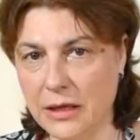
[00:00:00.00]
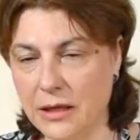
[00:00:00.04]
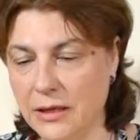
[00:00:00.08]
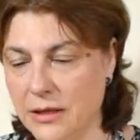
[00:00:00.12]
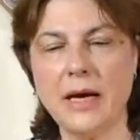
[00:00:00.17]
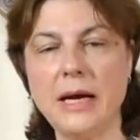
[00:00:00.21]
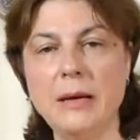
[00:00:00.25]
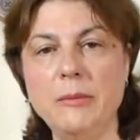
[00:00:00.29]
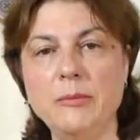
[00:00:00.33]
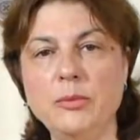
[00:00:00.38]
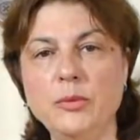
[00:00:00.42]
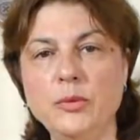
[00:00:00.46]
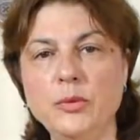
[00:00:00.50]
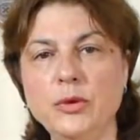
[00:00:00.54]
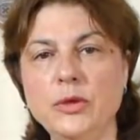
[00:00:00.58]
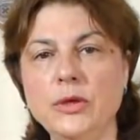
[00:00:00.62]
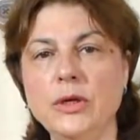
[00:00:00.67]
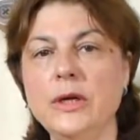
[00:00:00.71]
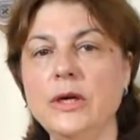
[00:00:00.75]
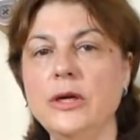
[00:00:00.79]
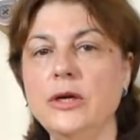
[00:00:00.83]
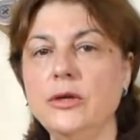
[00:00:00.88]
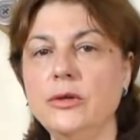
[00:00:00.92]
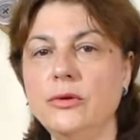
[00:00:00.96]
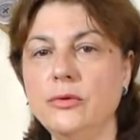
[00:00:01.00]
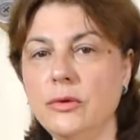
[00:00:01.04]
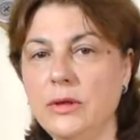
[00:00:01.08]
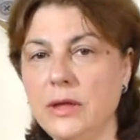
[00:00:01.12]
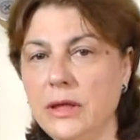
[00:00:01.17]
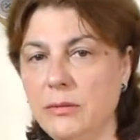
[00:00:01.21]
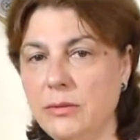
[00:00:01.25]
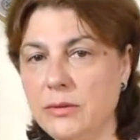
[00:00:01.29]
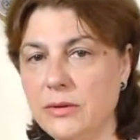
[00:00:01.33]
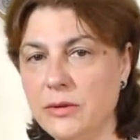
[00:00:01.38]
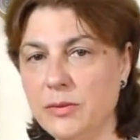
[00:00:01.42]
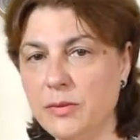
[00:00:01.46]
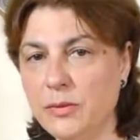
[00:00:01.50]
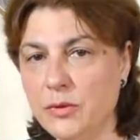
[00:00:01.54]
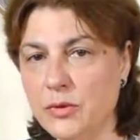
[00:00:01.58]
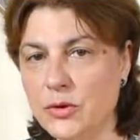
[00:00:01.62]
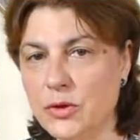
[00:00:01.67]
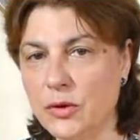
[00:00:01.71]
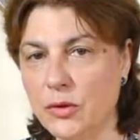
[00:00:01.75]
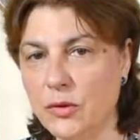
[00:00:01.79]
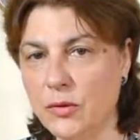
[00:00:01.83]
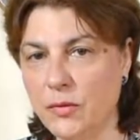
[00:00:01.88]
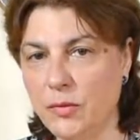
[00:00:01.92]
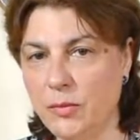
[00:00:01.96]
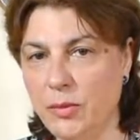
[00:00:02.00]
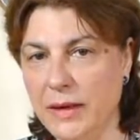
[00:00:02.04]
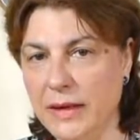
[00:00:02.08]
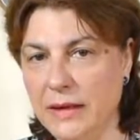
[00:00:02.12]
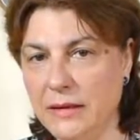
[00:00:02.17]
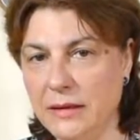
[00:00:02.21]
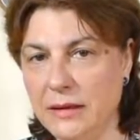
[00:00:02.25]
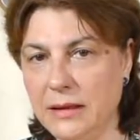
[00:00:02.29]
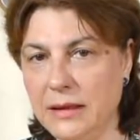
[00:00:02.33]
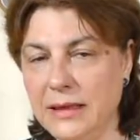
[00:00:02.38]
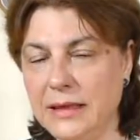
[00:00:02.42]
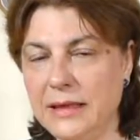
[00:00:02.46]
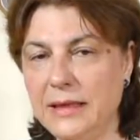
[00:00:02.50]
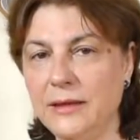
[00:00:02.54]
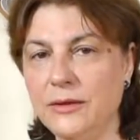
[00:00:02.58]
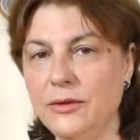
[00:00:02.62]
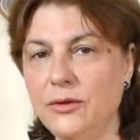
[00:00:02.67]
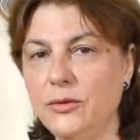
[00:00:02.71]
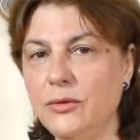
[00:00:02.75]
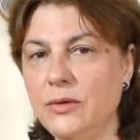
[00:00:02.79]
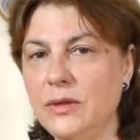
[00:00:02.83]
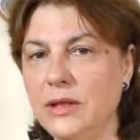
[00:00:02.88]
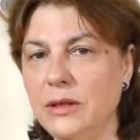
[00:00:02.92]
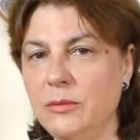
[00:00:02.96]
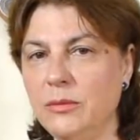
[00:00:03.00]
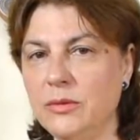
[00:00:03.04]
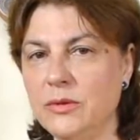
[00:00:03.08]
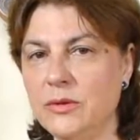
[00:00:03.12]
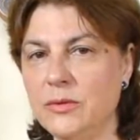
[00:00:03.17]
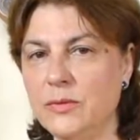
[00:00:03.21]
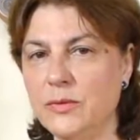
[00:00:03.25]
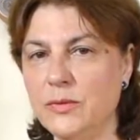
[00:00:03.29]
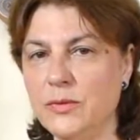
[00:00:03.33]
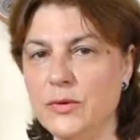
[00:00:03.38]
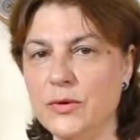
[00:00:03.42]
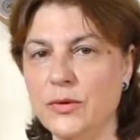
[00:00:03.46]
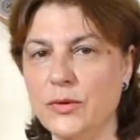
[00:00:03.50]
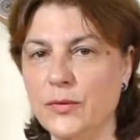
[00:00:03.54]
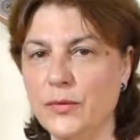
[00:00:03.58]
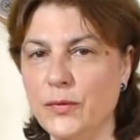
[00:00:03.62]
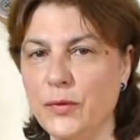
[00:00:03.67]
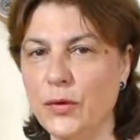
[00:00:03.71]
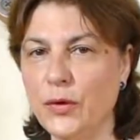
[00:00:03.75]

I put 2 tablespoons of butter and 2 tablespoons of